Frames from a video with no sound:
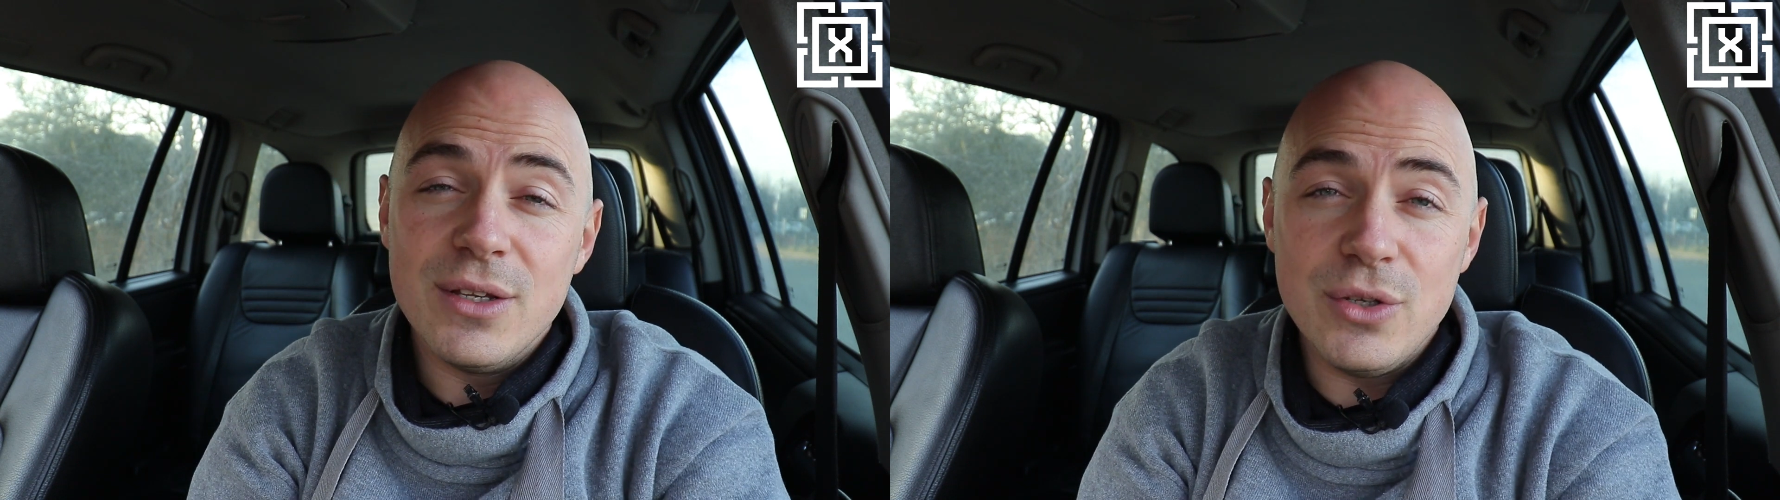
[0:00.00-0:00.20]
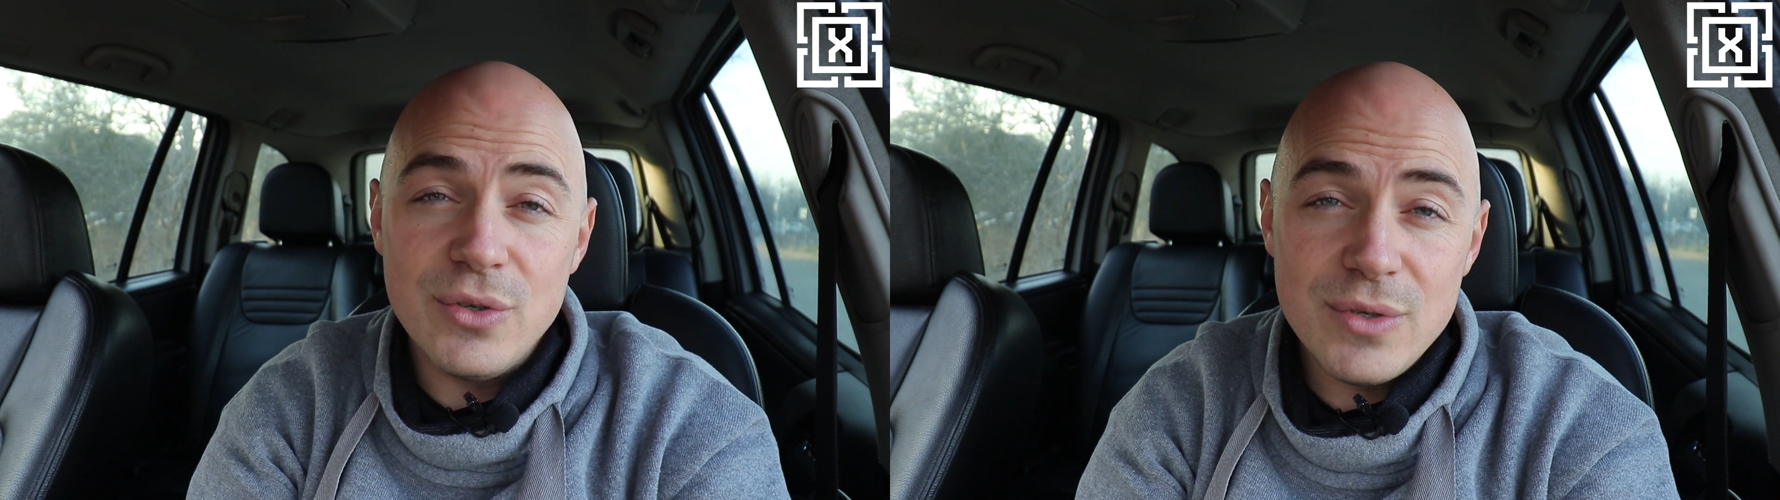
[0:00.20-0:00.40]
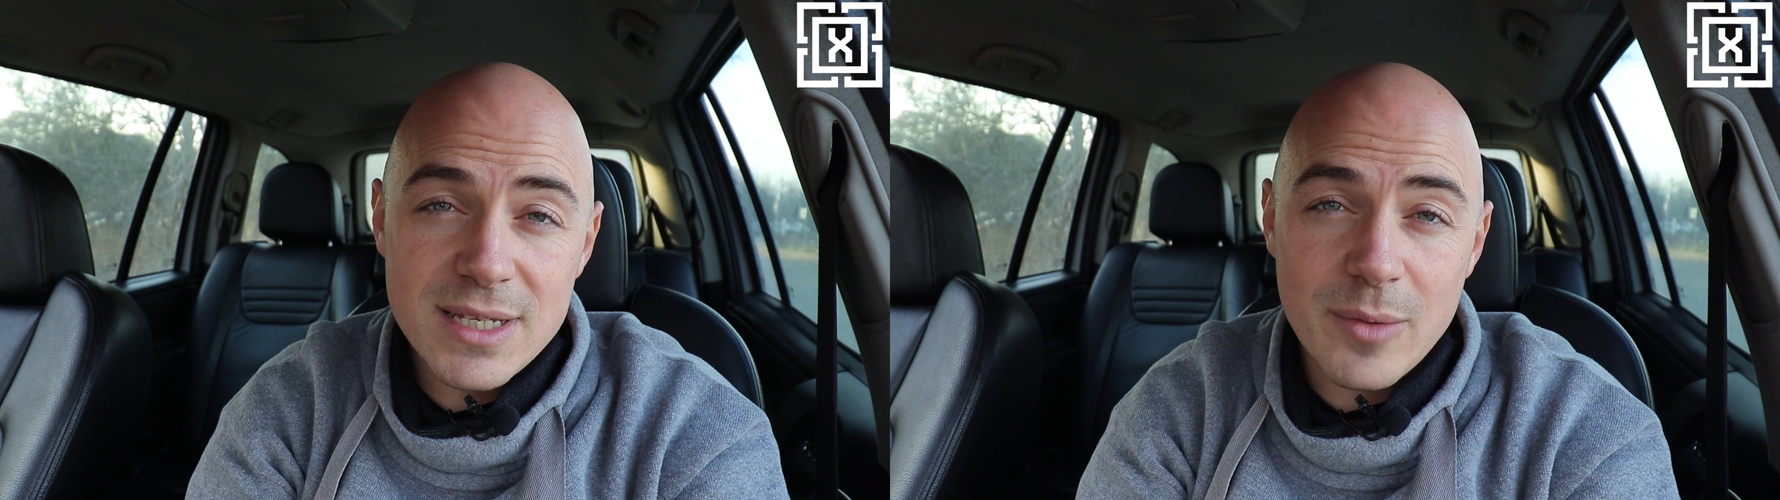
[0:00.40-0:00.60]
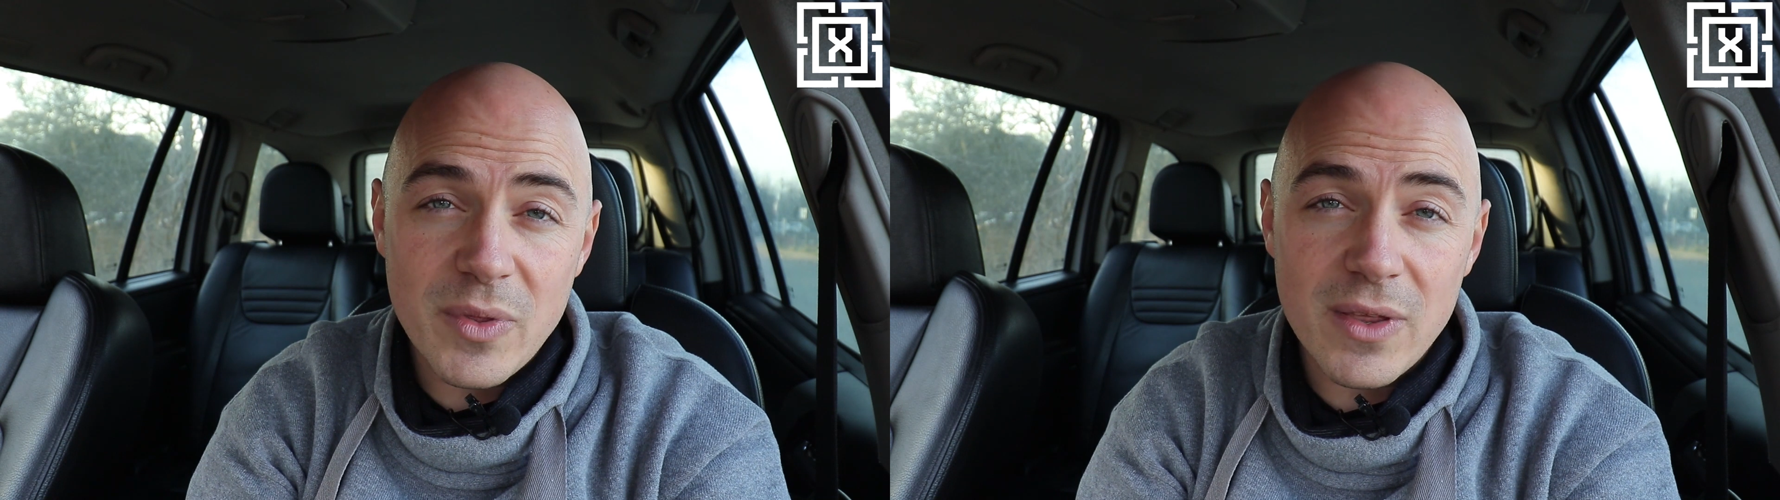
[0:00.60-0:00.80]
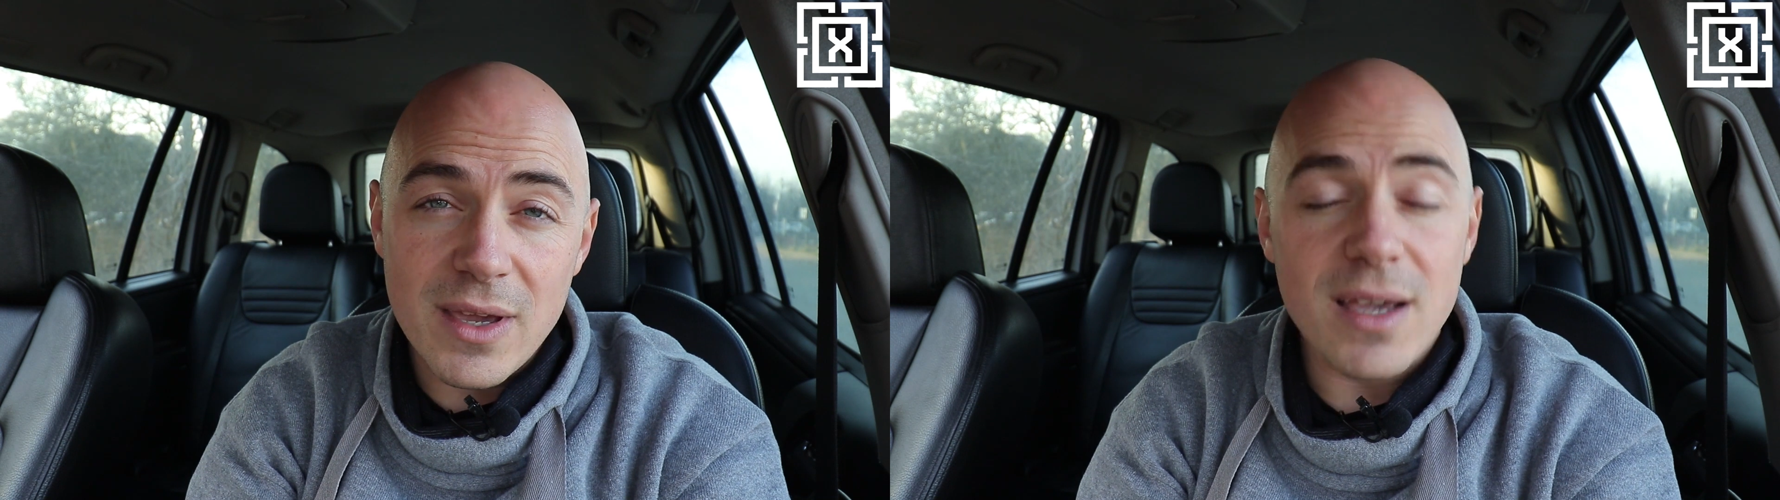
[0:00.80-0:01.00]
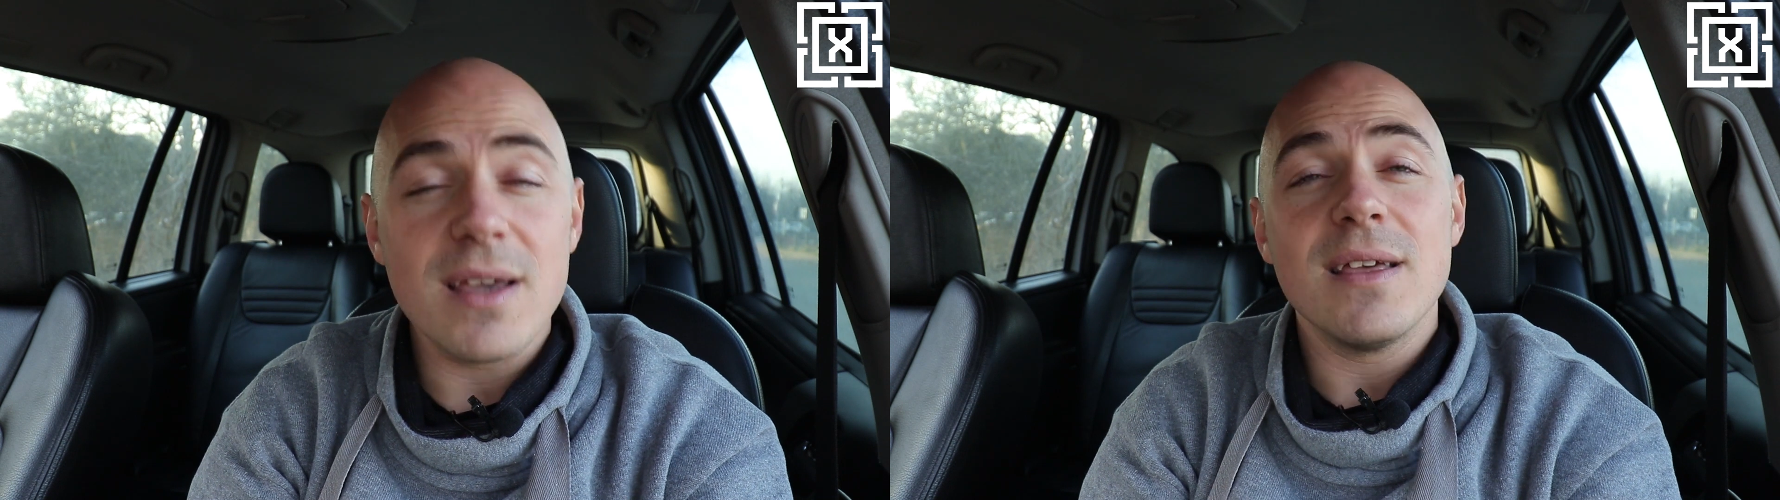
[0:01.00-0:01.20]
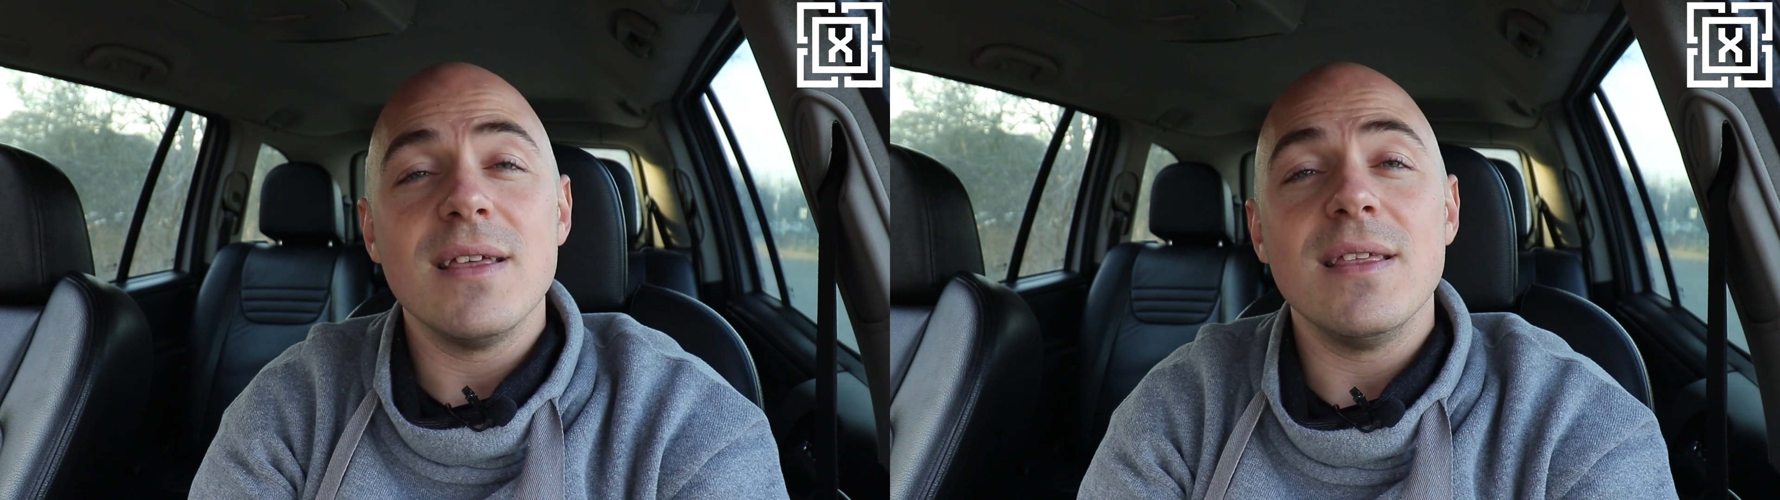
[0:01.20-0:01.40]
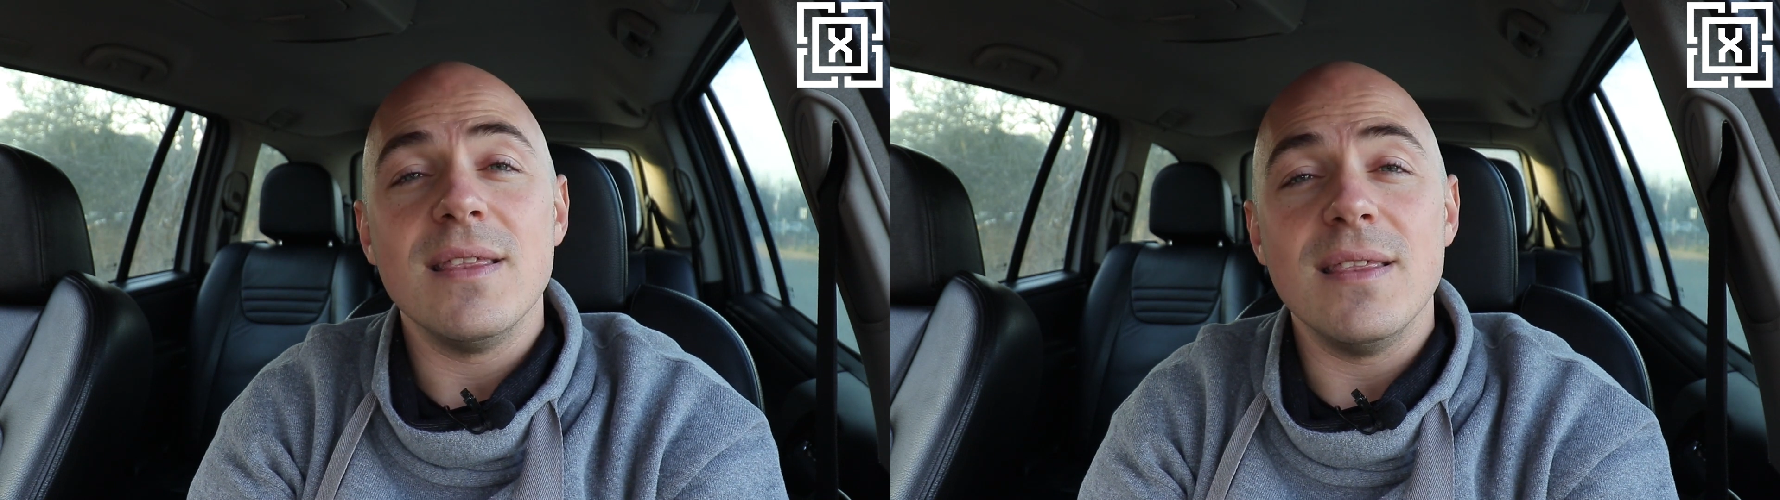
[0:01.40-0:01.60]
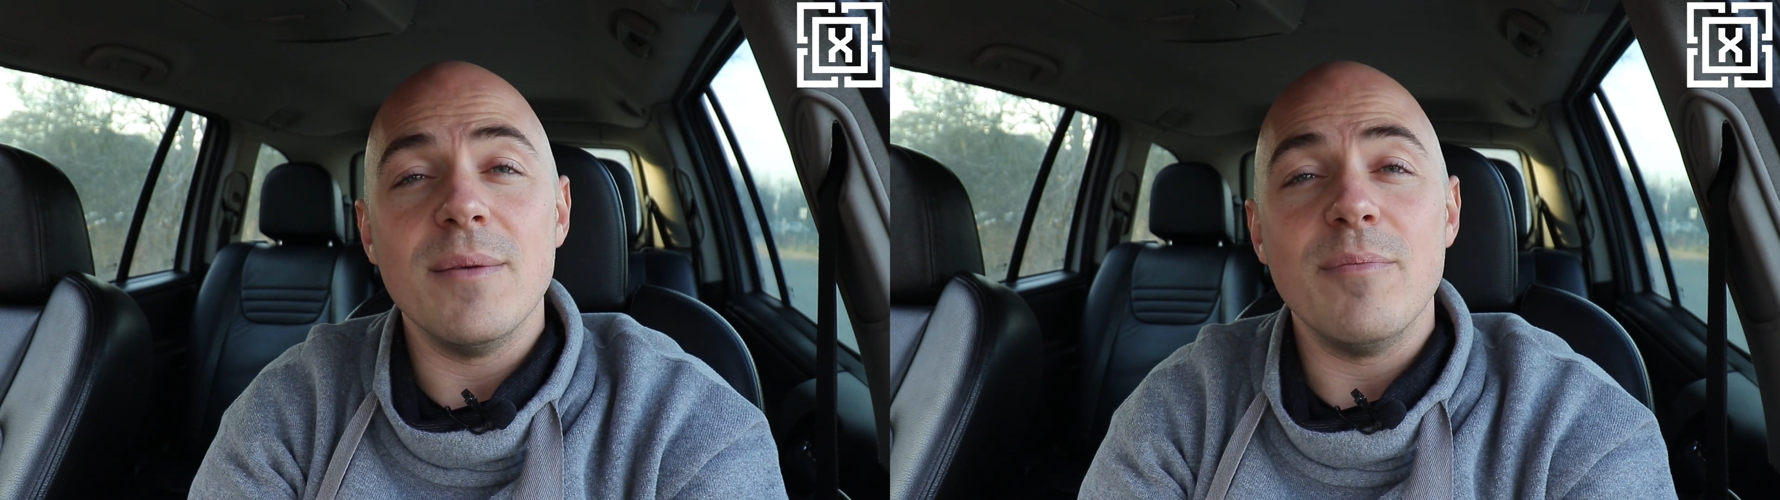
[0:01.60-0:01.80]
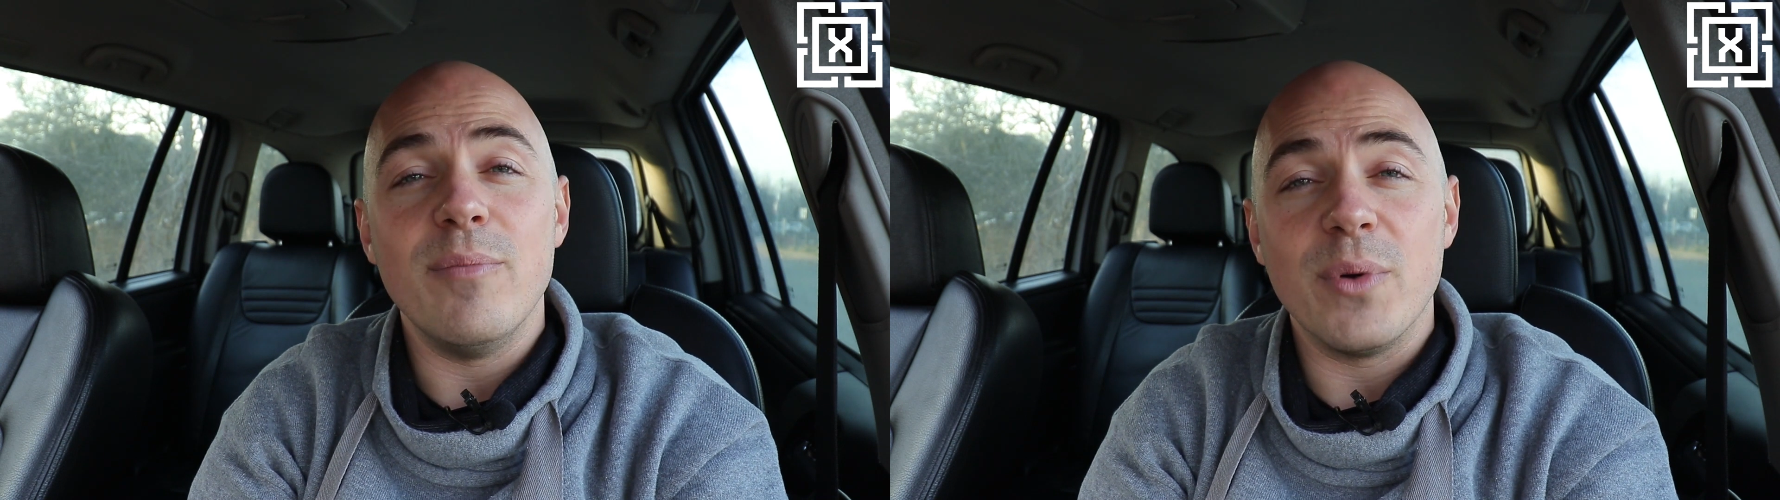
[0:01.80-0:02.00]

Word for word: Do something that